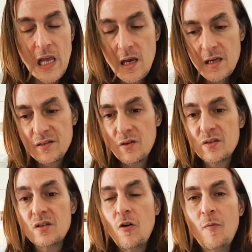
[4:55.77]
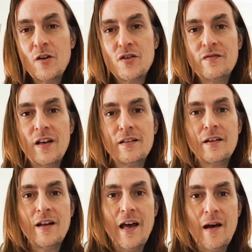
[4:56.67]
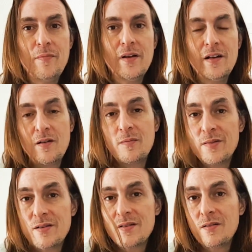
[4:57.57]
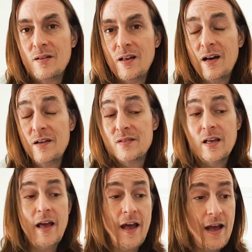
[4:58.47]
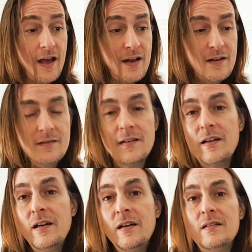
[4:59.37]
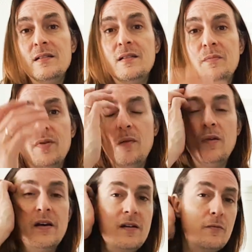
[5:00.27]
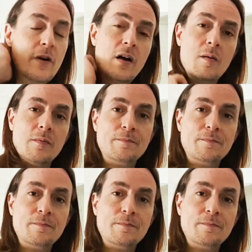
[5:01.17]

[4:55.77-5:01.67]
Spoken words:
So much of that can happen in our personal lives and in the public realm.